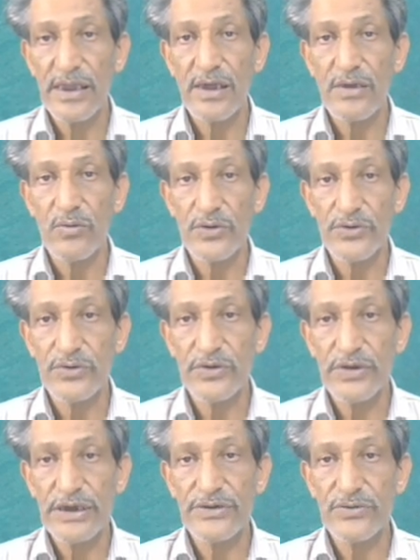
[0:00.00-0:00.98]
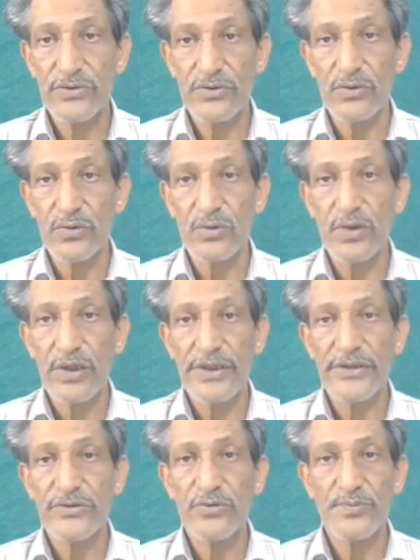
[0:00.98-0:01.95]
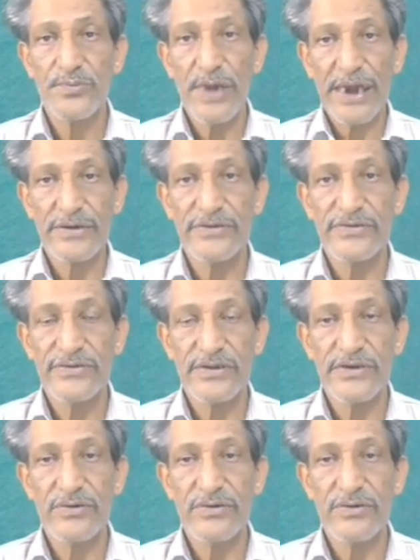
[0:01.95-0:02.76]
What you need to do is to practice